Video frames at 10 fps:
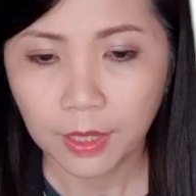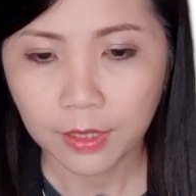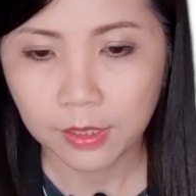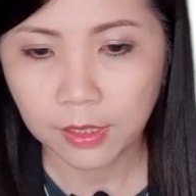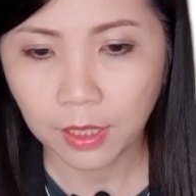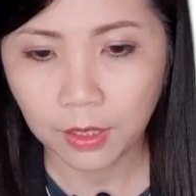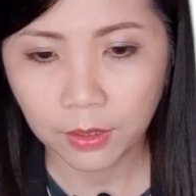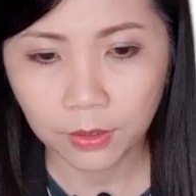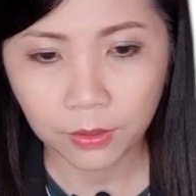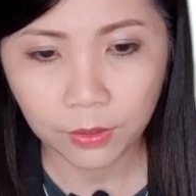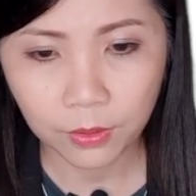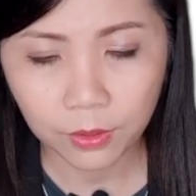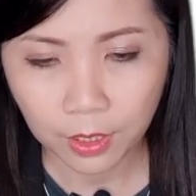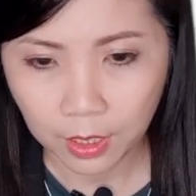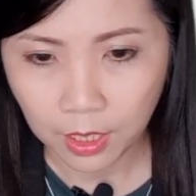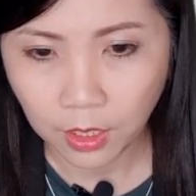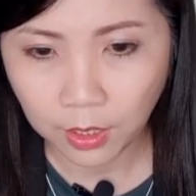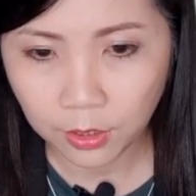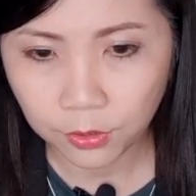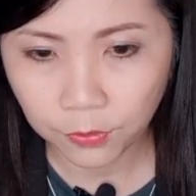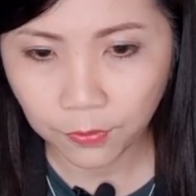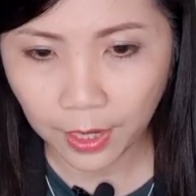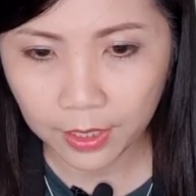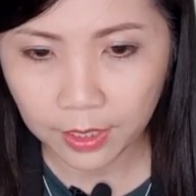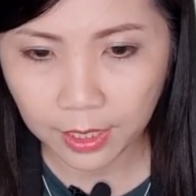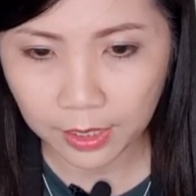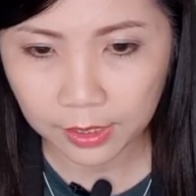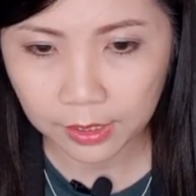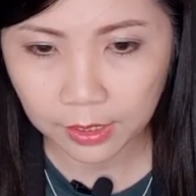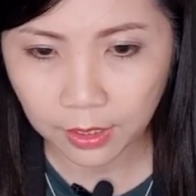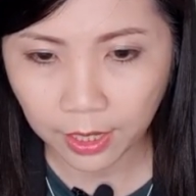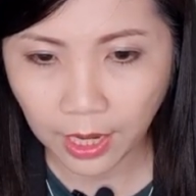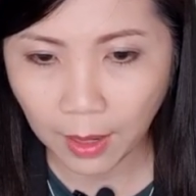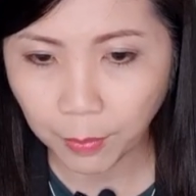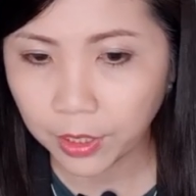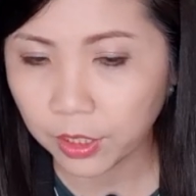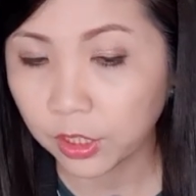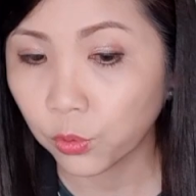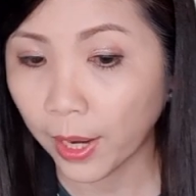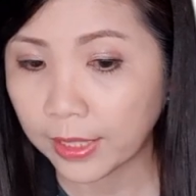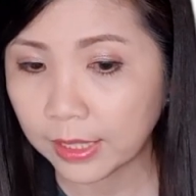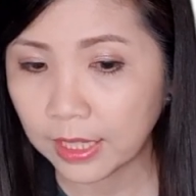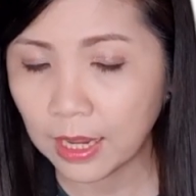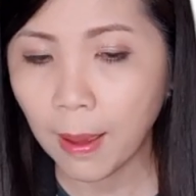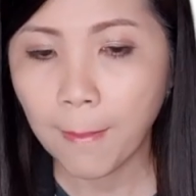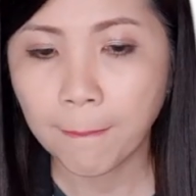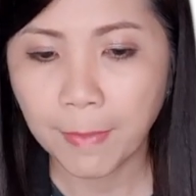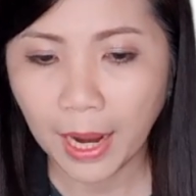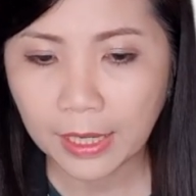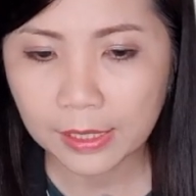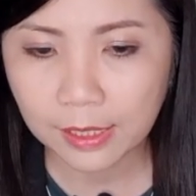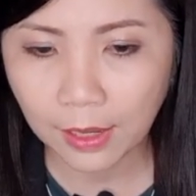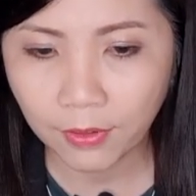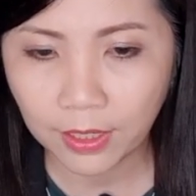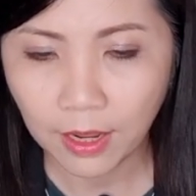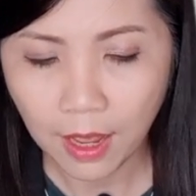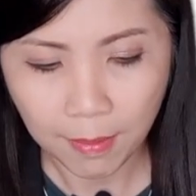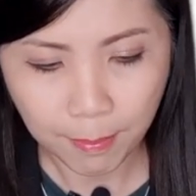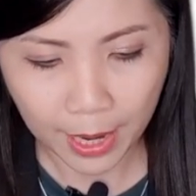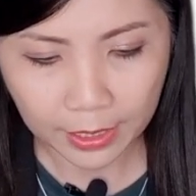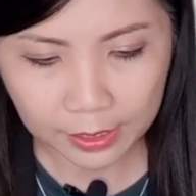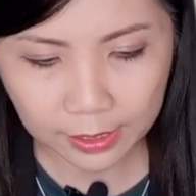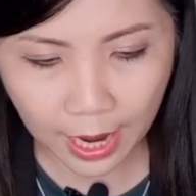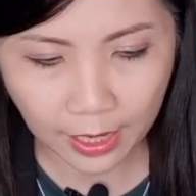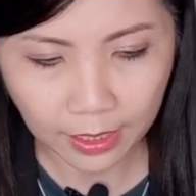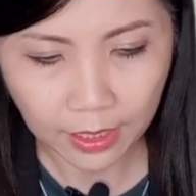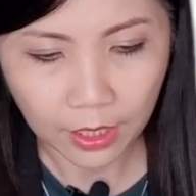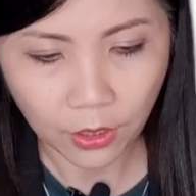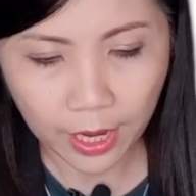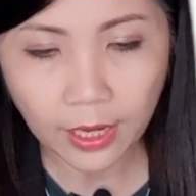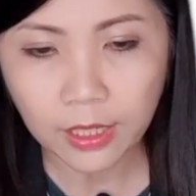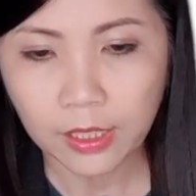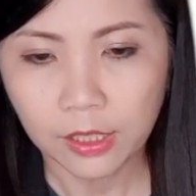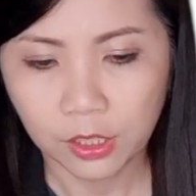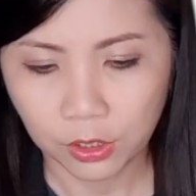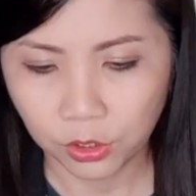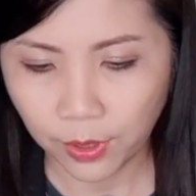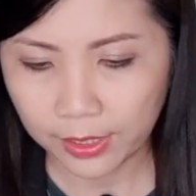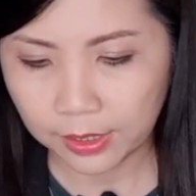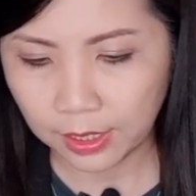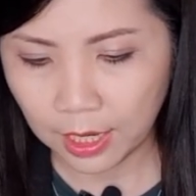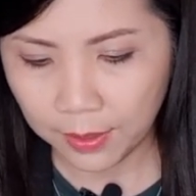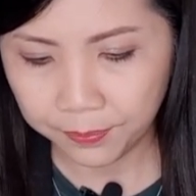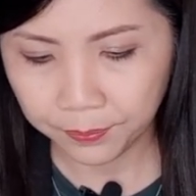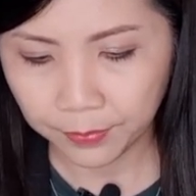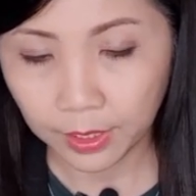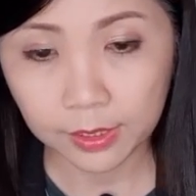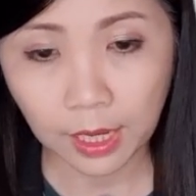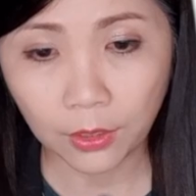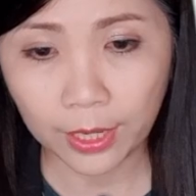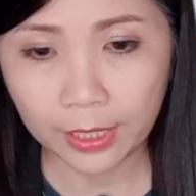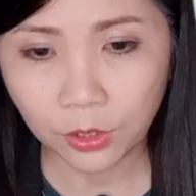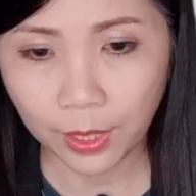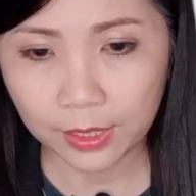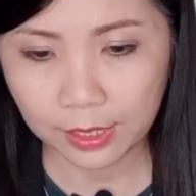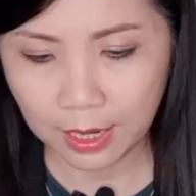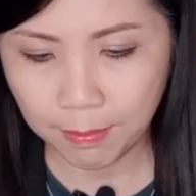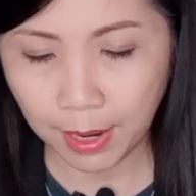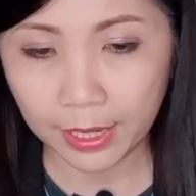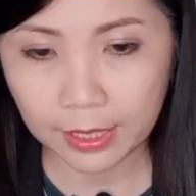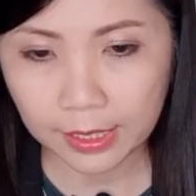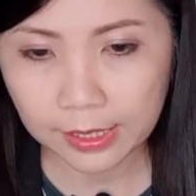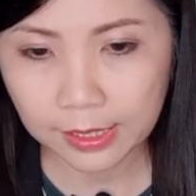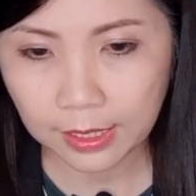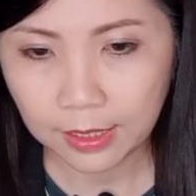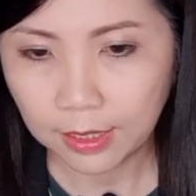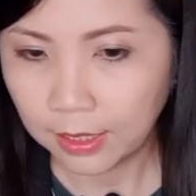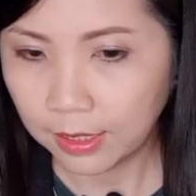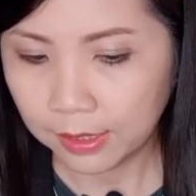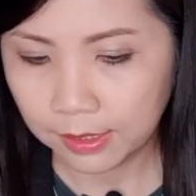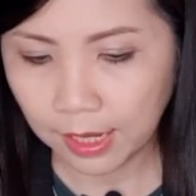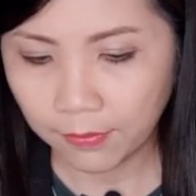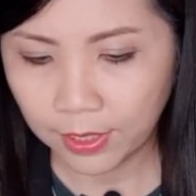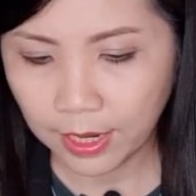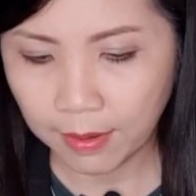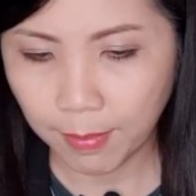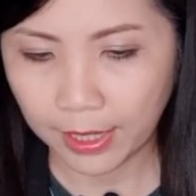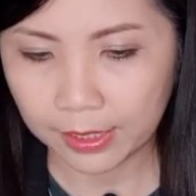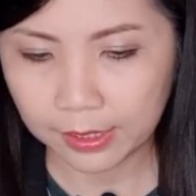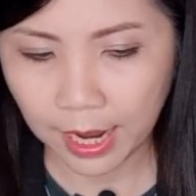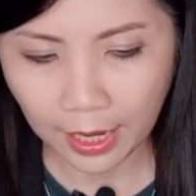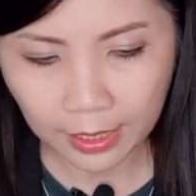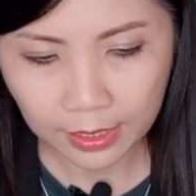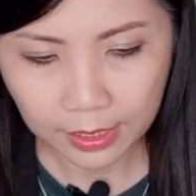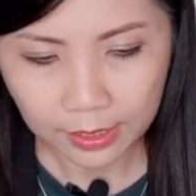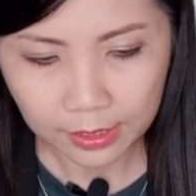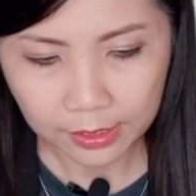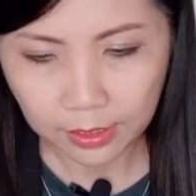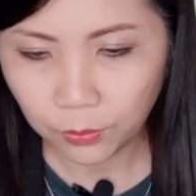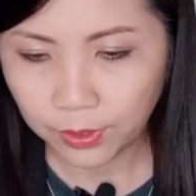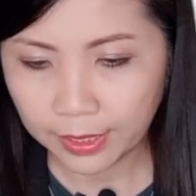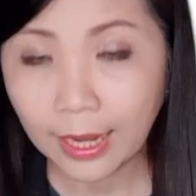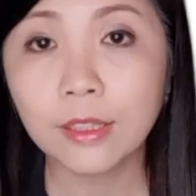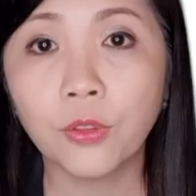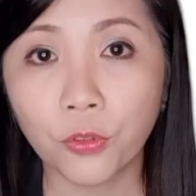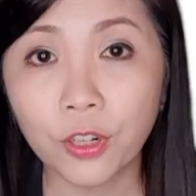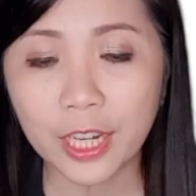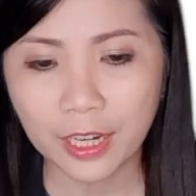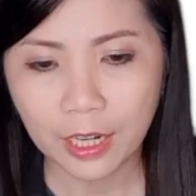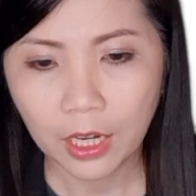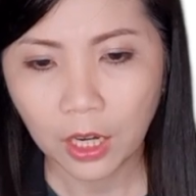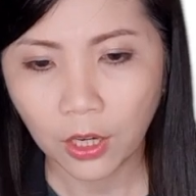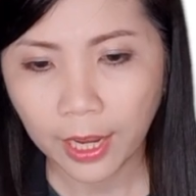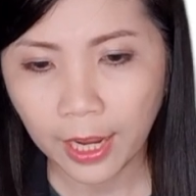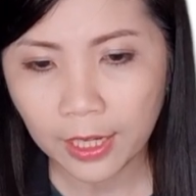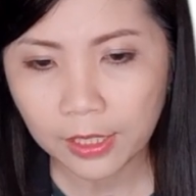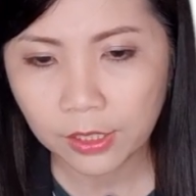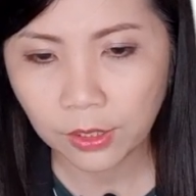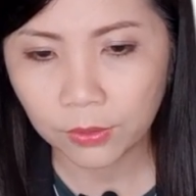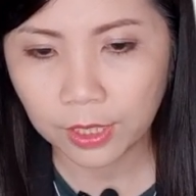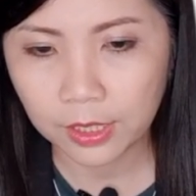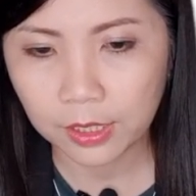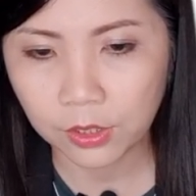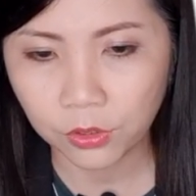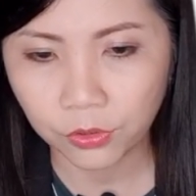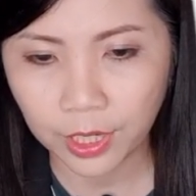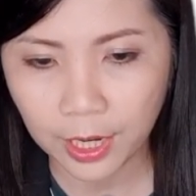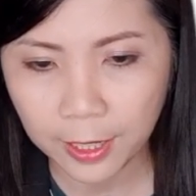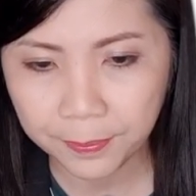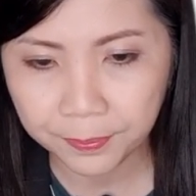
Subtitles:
So in order to find this, okay, I'm going to use 20 minus 7 minus 10. Okay, so 20, let's calculate 20 minus 7 and minus 10. So we'll get 3. Okay, so this is 3.